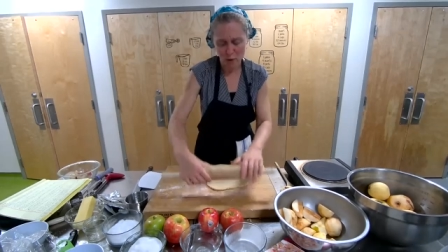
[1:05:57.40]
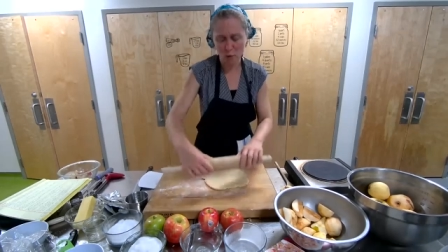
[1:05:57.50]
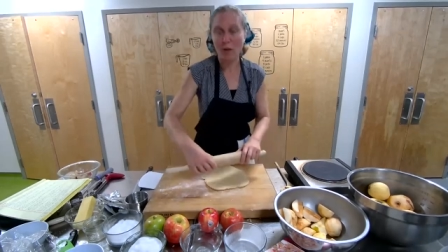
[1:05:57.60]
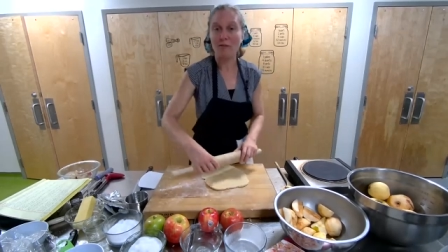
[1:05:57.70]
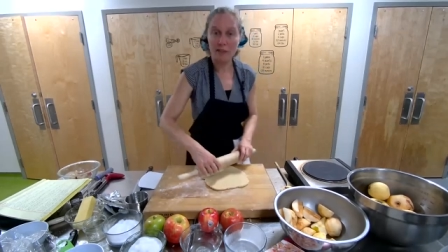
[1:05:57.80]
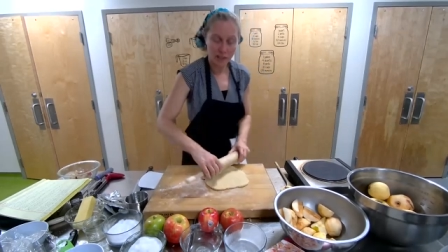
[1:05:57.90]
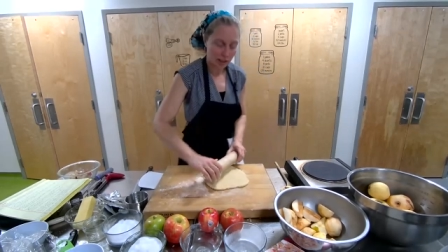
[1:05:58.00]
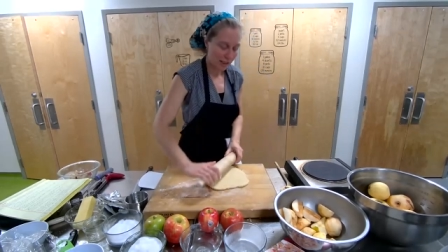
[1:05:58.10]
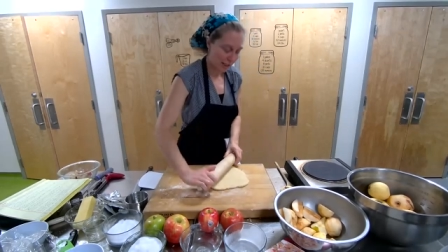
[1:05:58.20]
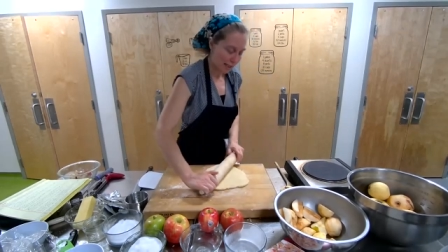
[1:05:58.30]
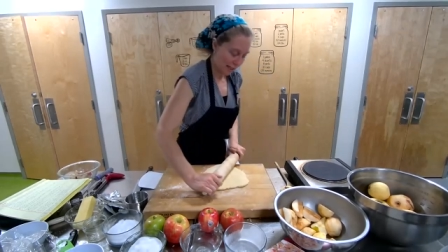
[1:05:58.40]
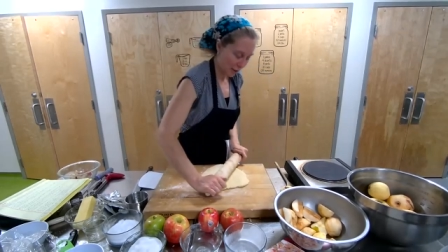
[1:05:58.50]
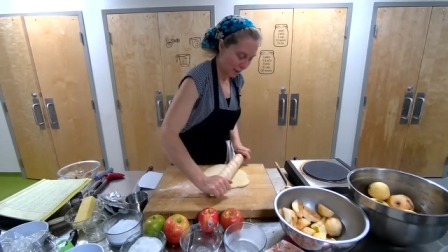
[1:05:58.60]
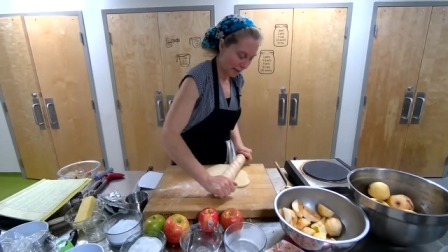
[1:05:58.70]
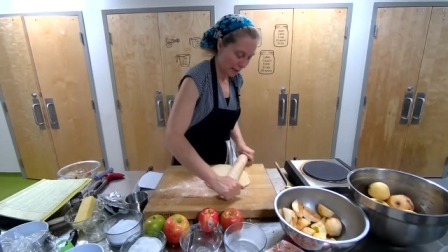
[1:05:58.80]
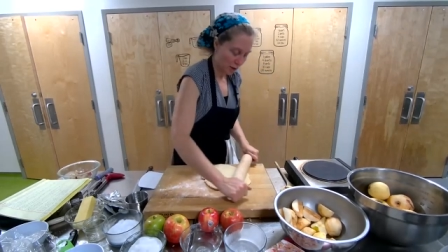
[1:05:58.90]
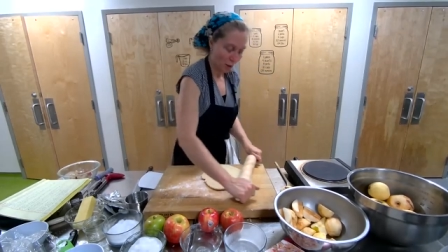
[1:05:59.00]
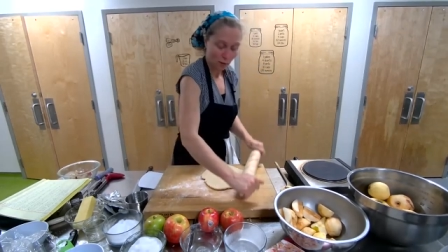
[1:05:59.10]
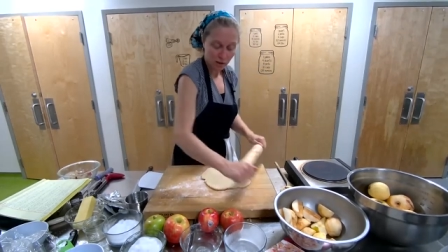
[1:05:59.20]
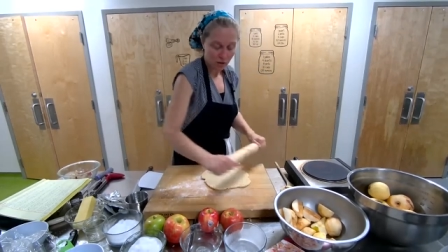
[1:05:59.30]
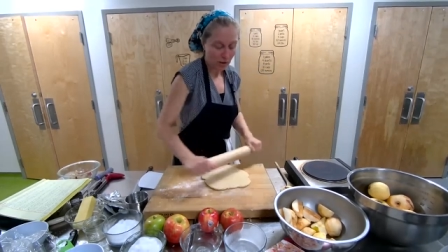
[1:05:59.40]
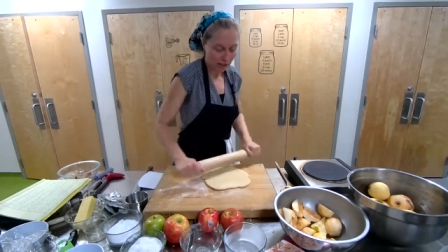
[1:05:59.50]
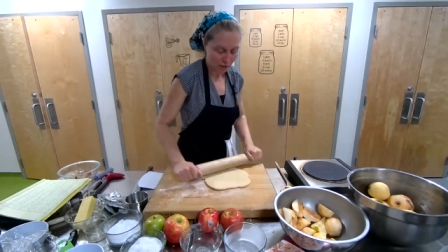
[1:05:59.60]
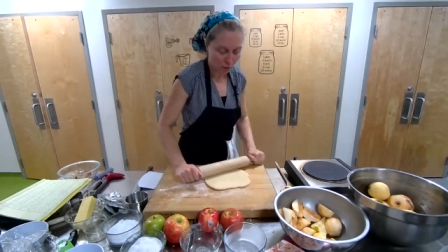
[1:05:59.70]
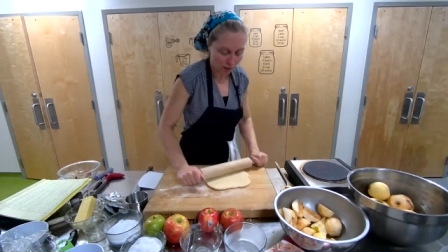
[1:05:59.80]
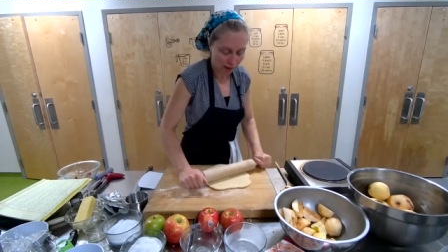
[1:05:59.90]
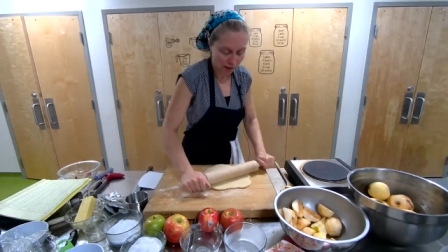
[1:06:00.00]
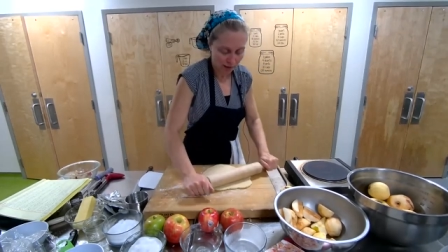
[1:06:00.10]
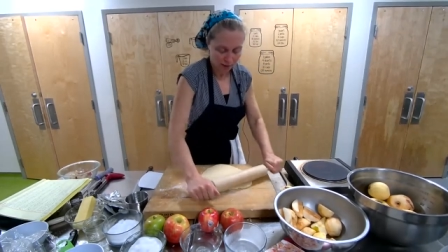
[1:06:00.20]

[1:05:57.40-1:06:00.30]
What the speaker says: 12 inches is what this dough could stretch for.